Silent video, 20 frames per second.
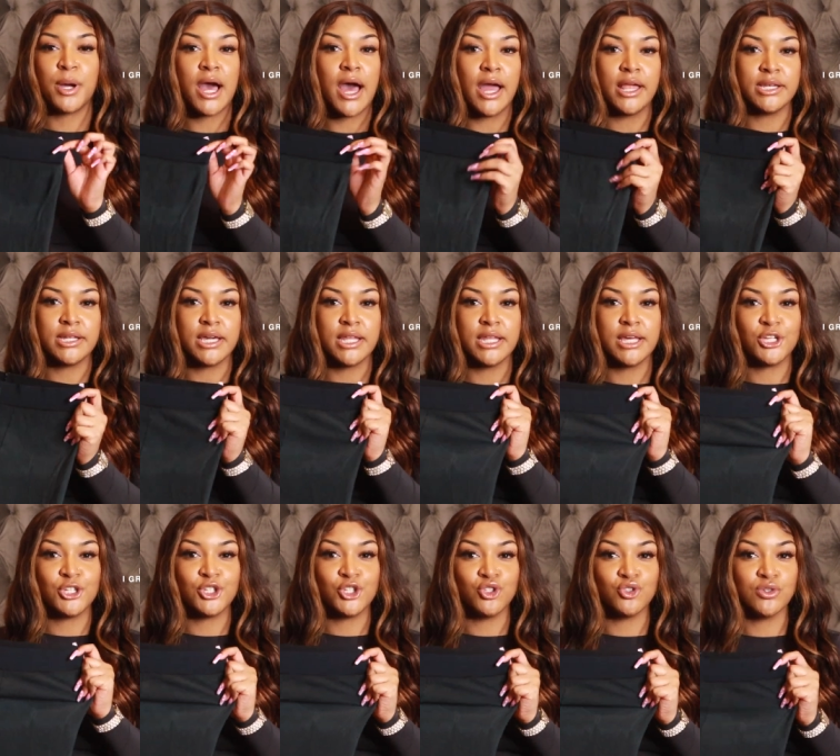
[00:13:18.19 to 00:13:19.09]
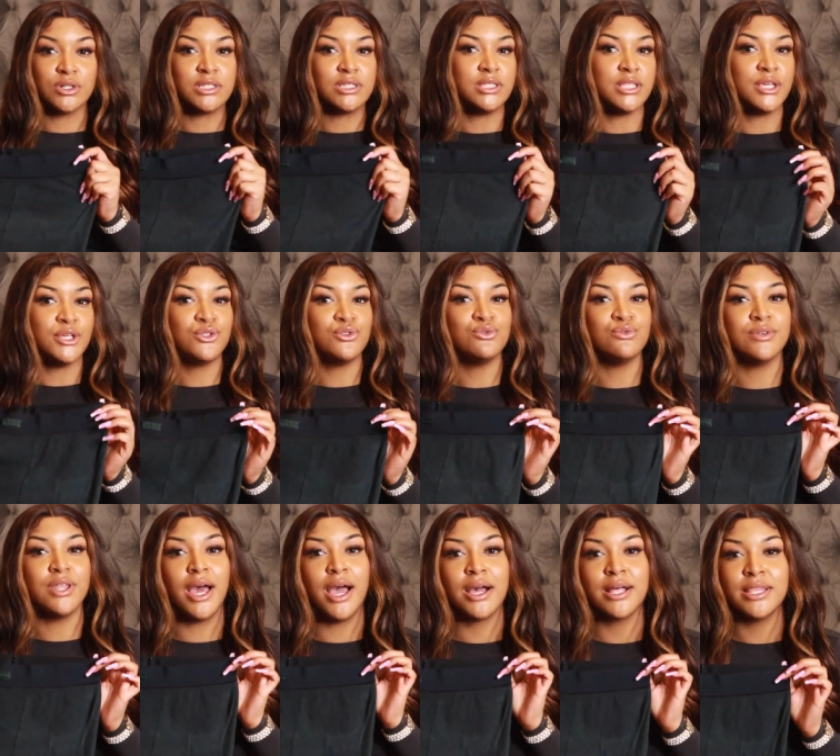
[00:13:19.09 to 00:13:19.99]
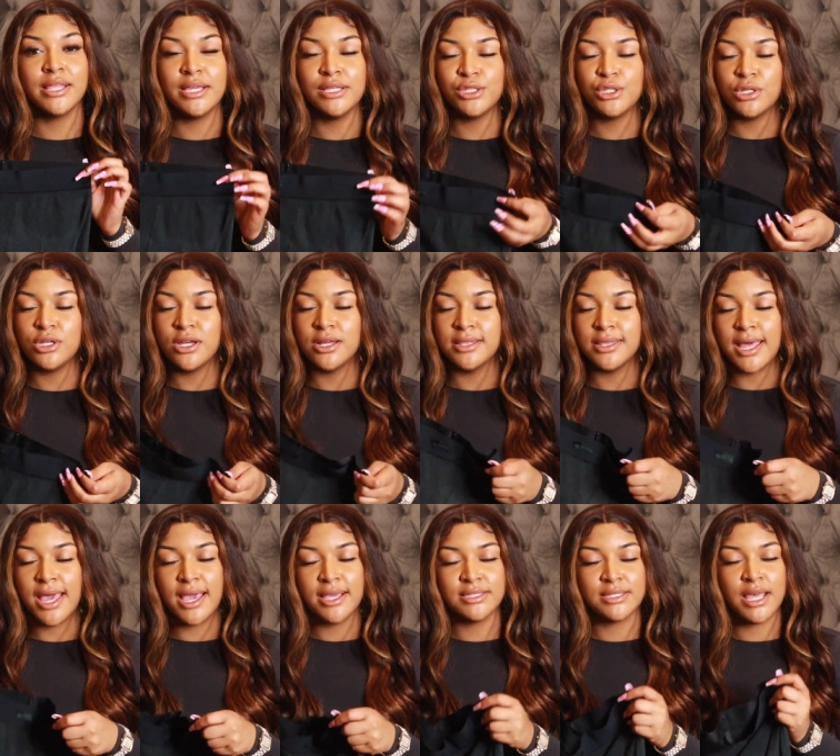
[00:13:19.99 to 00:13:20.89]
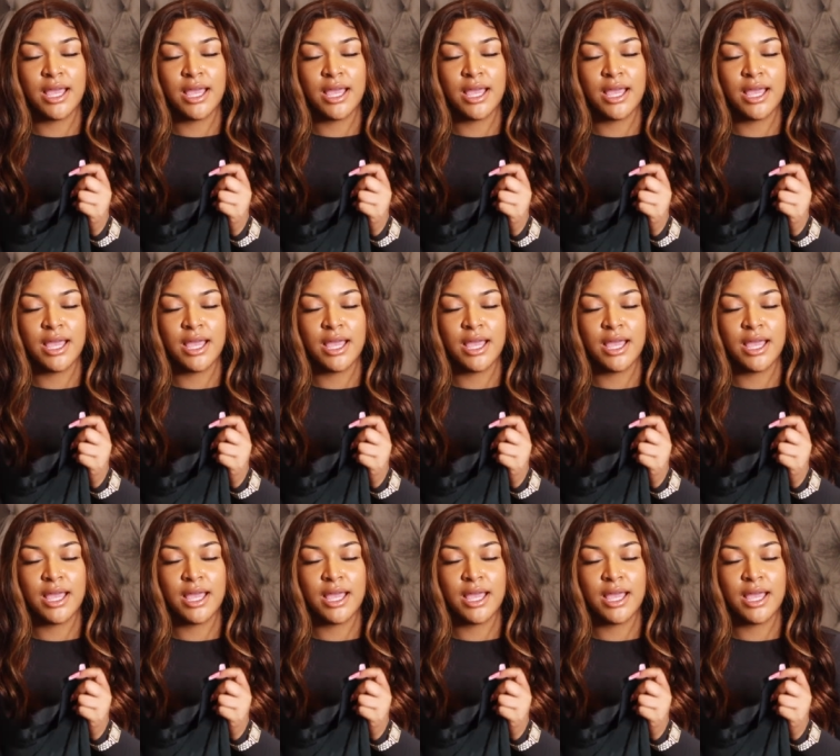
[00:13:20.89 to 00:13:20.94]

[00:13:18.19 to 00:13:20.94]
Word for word: cotton collection shorts. These do not cling to your legs.